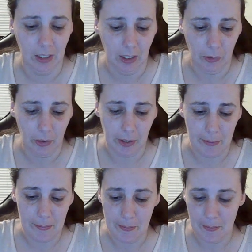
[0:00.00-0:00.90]

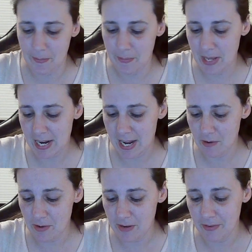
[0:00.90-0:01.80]
But
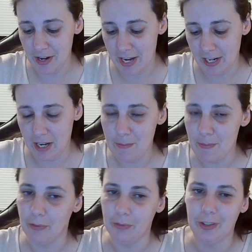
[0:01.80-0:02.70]
however they come
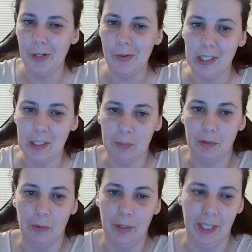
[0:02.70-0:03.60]
to us
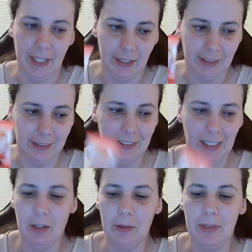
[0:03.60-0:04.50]
beforehand is not
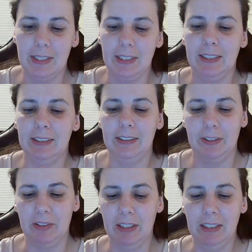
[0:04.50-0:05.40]
always good.
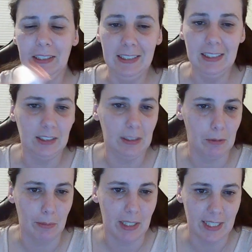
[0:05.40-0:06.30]
So some of
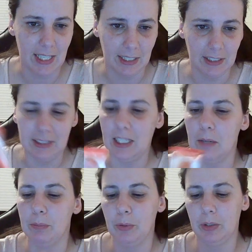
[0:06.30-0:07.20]
my snackies got
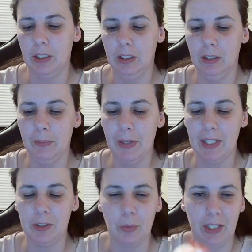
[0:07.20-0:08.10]
broke, but
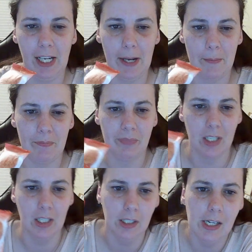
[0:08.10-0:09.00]
that's okay.
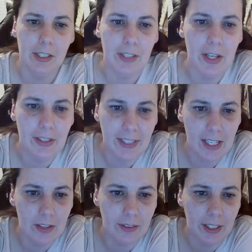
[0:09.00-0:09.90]
So you can see
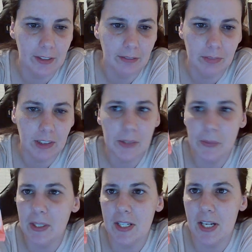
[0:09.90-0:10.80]
on there, this
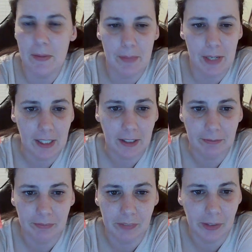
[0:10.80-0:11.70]
one's not pink.
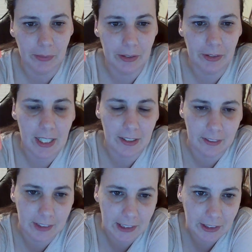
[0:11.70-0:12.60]
This one's red.
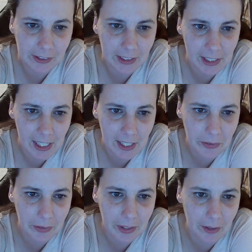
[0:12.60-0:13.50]
And you see that
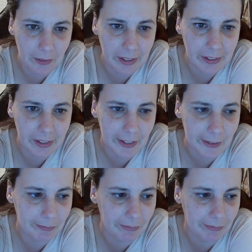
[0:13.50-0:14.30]
little guy right there?